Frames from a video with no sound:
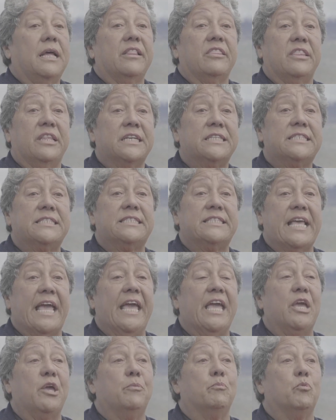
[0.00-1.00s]
the
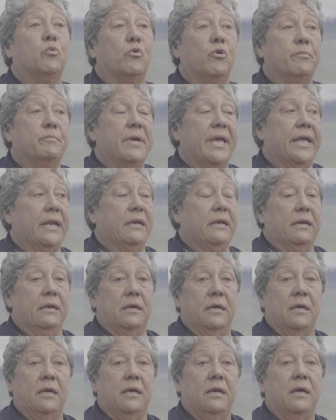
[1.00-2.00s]
same woman
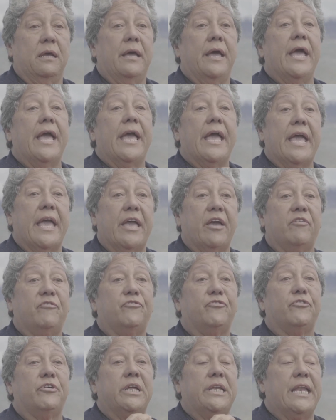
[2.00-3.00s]

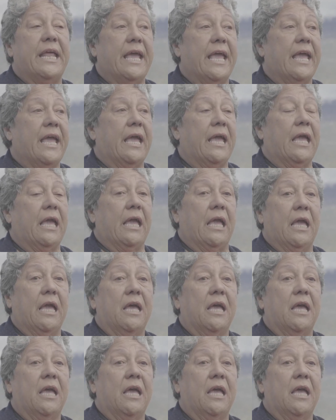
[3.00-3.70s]
every day,